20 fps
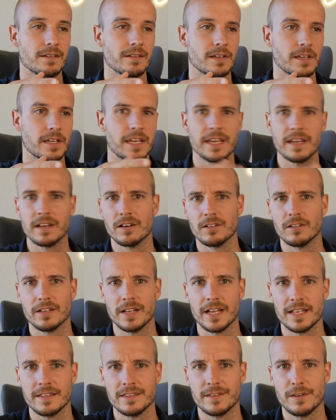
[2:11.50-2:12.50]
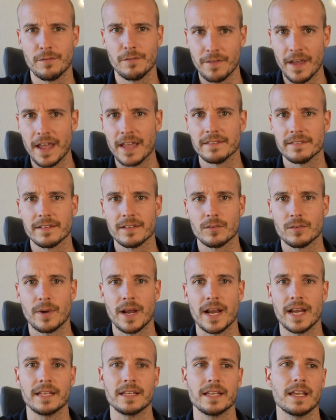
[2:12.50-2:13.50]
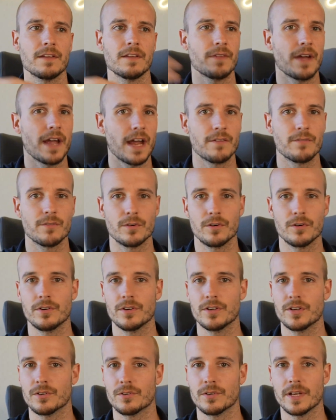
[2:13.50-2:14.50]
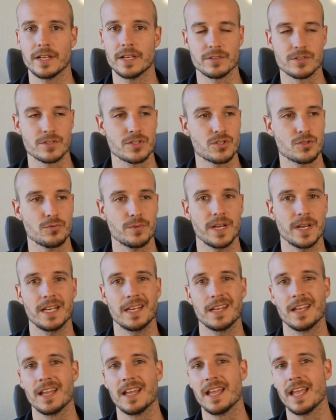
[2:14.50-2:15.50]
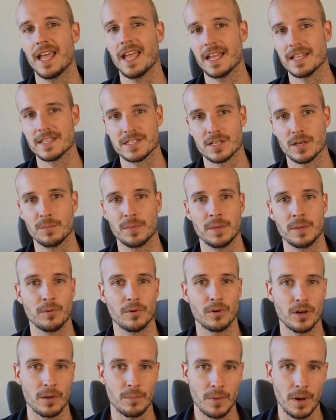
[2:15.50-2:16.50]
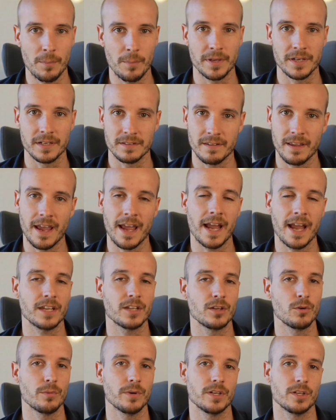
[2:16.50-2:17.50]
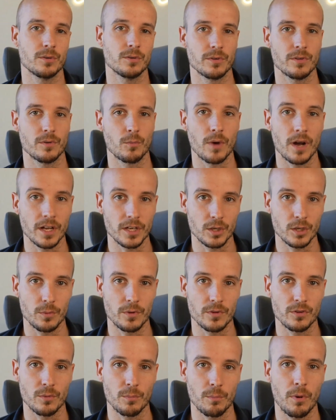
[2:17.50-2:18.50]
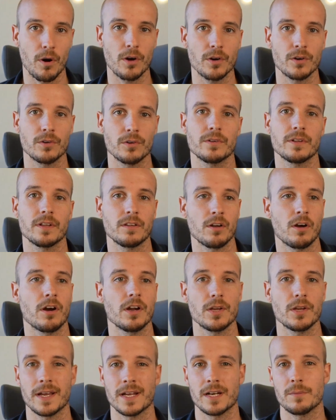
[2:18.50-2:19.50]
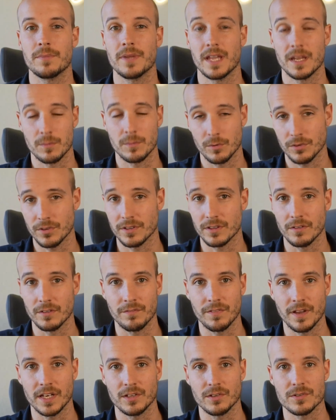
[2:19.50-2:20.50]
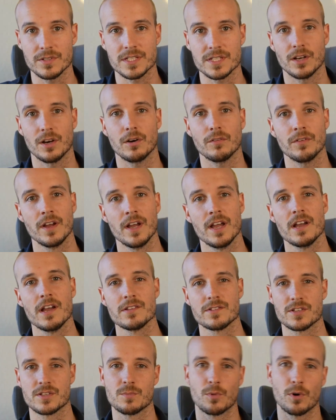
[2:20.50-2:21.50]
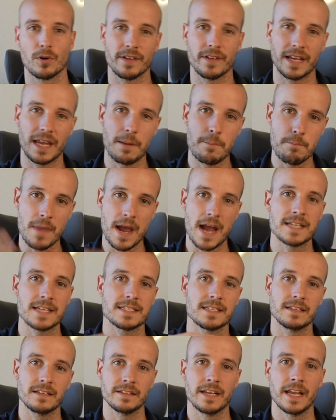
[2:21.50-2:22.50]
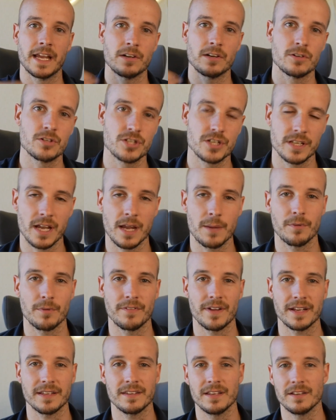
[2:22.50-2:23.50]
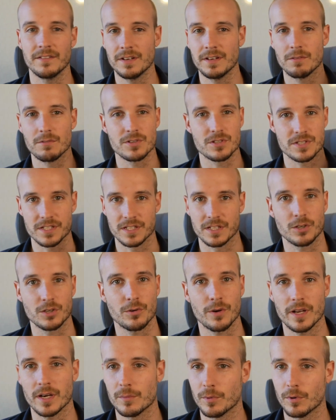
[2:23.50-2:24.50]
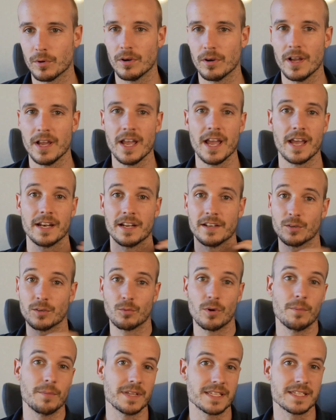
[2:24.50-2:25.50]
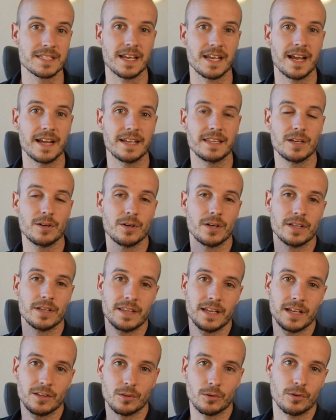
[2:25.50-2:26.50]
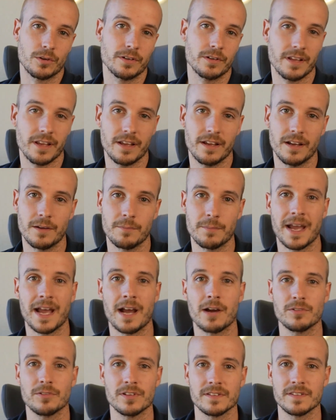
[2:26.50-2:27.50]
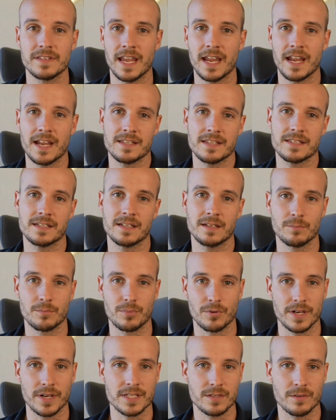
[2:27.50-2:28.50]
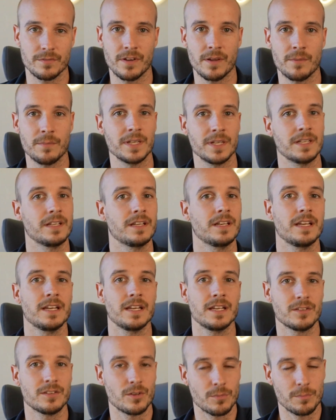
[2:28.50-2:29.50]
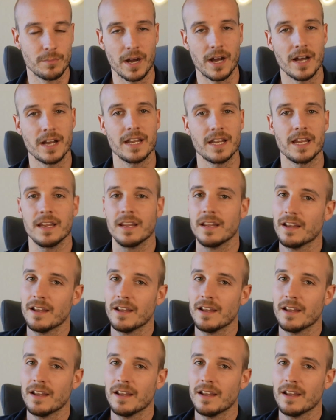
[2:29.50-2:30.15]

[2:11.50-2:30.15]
kill and defend, right? If ever you're in a street and some people come up and attack you when you're with, while you're with your partner, they taught you how to be able to defend yourself. So it's more of like a masculine energy type of activity, which is incredible. And on the women's side, they they learned um, how to dance and embrace their femininity and their body.